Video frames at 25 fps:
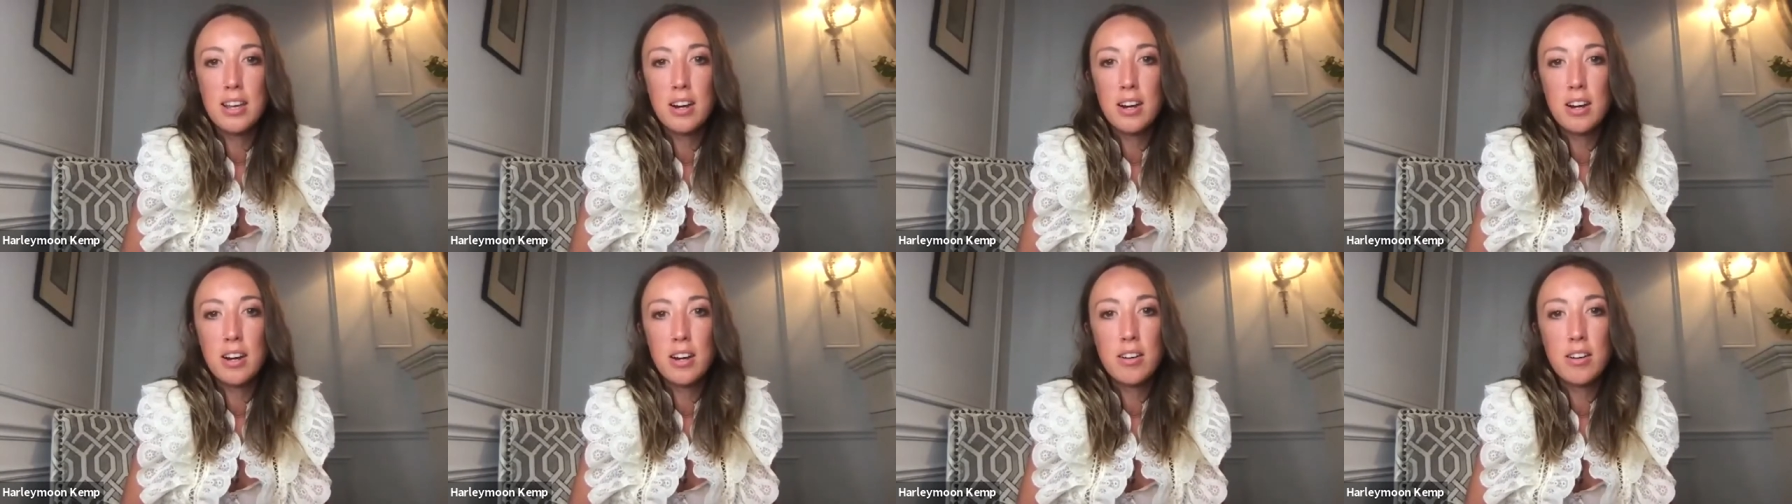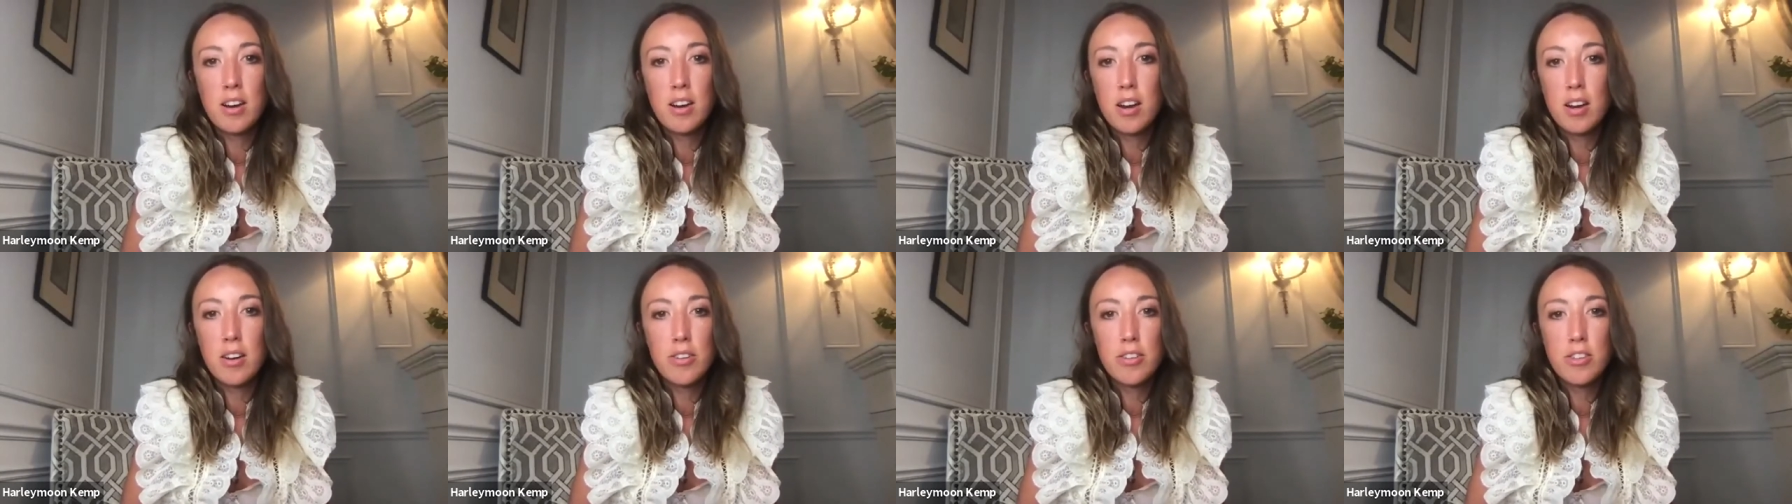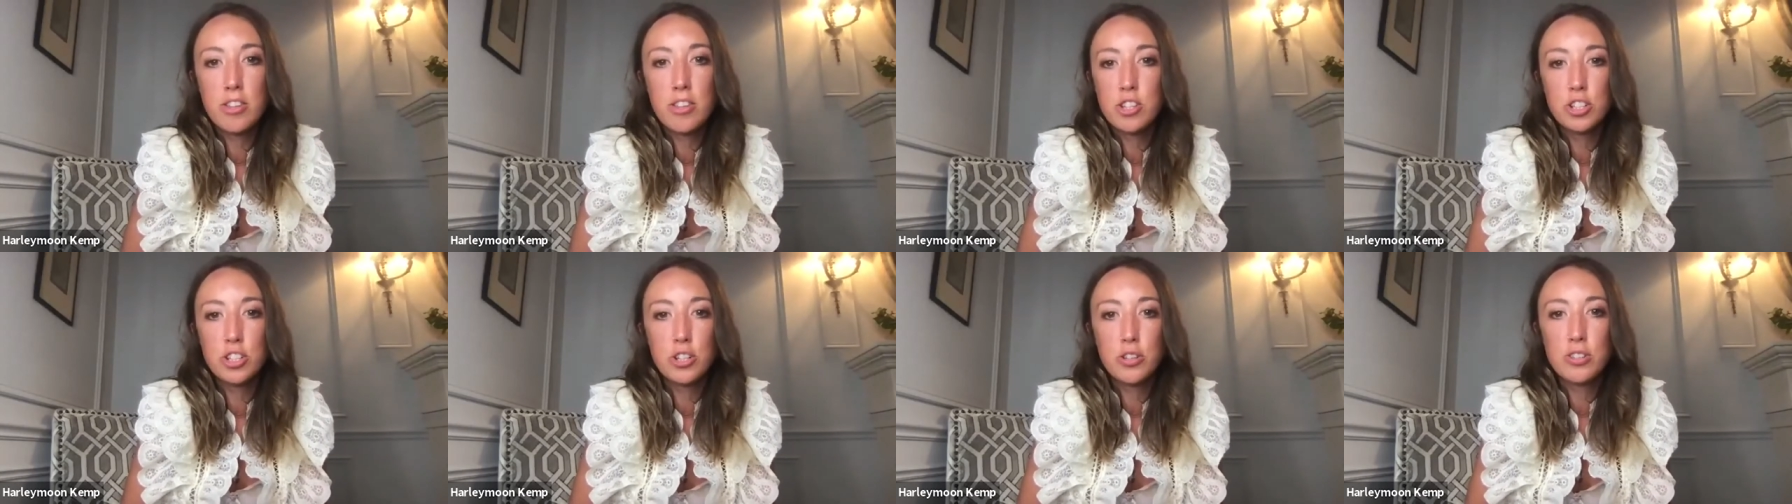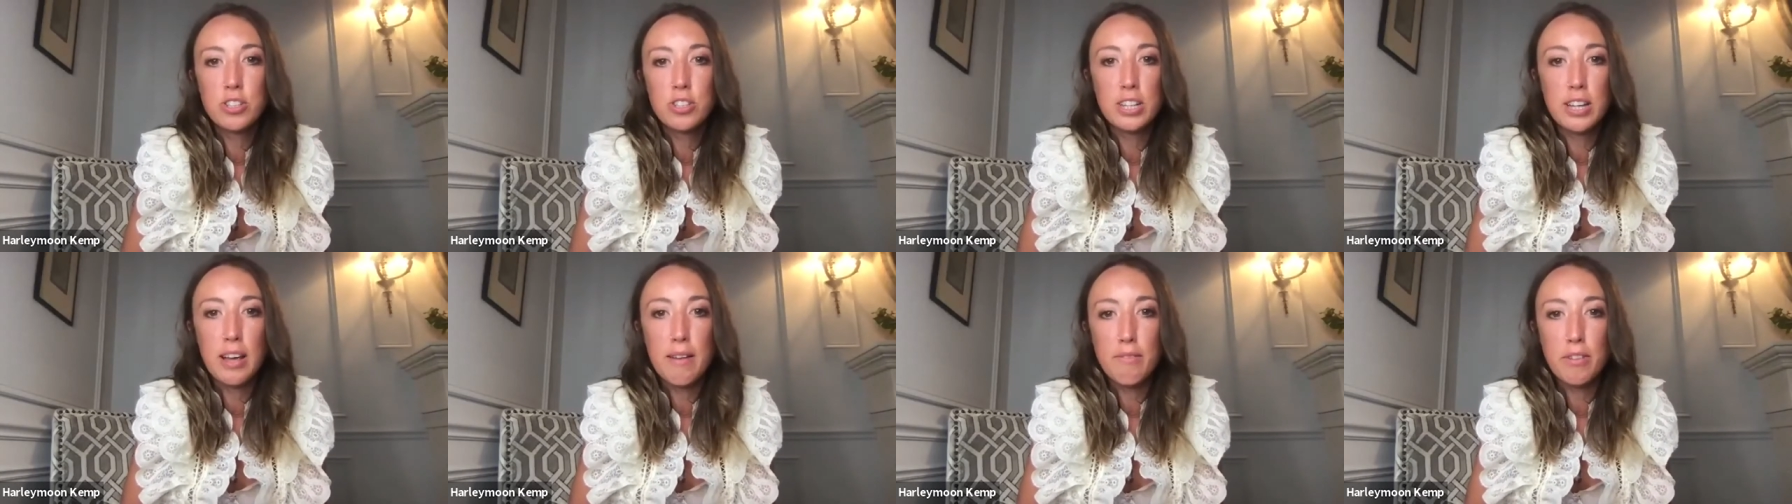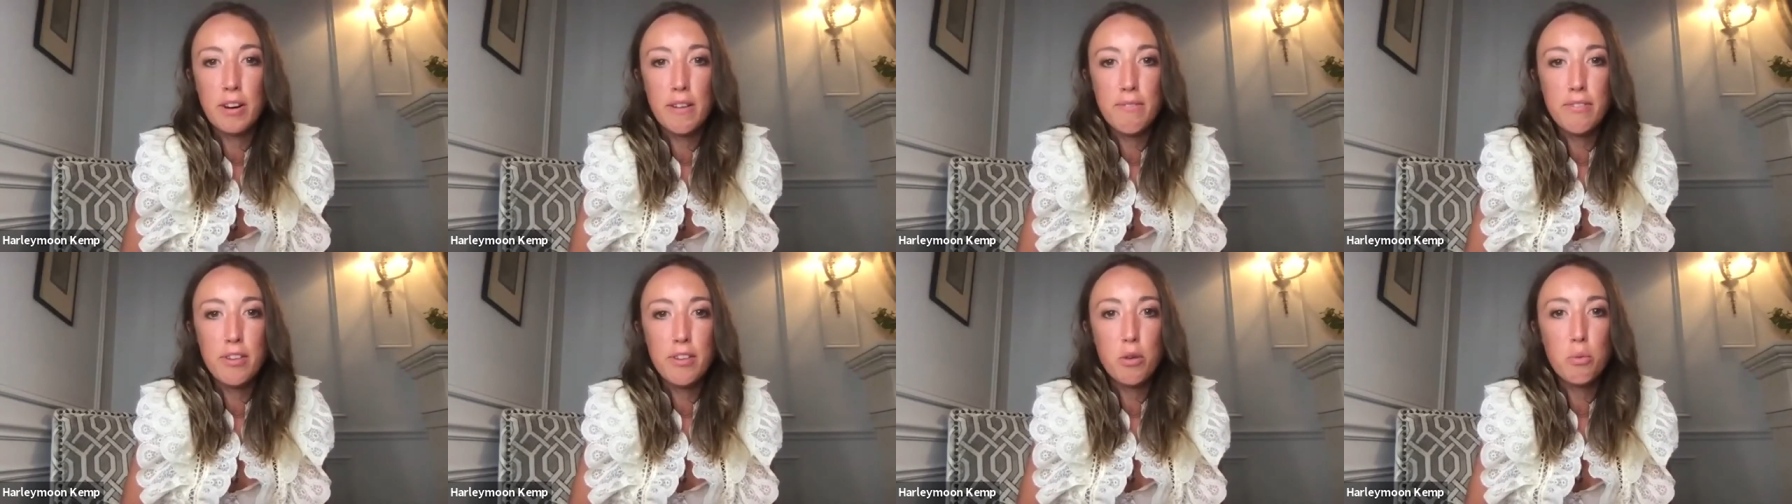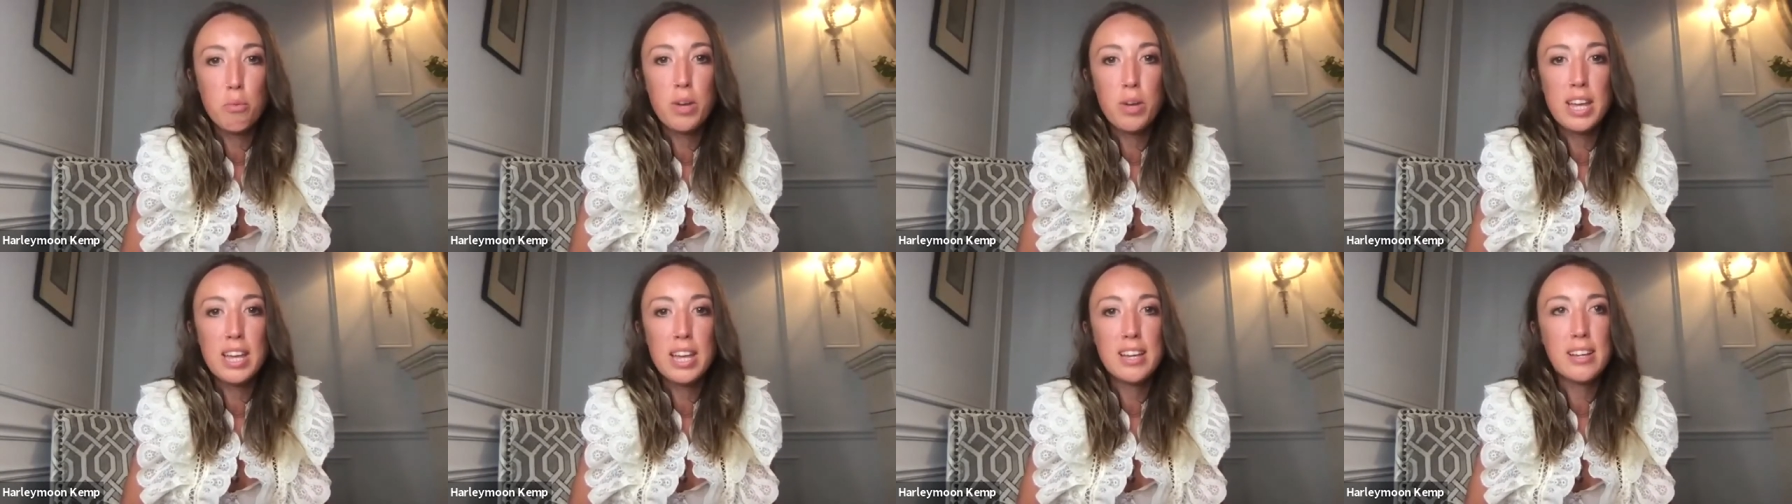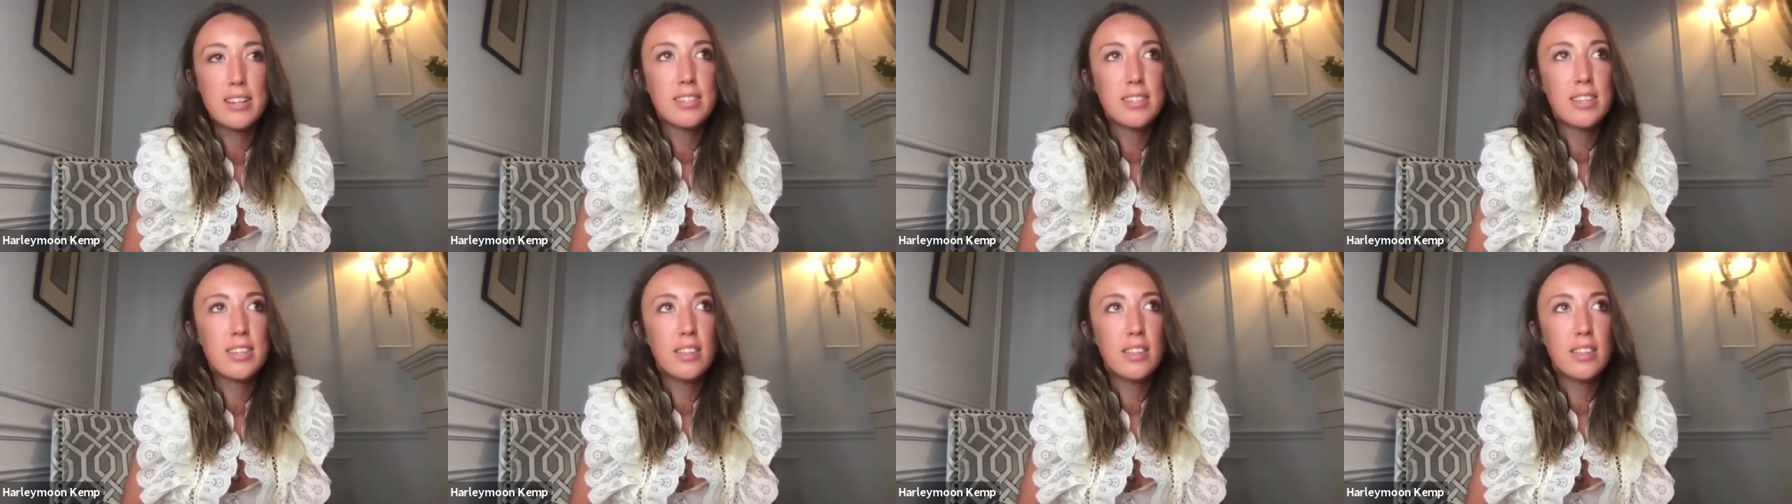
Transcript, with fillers: and shooting every few weeks.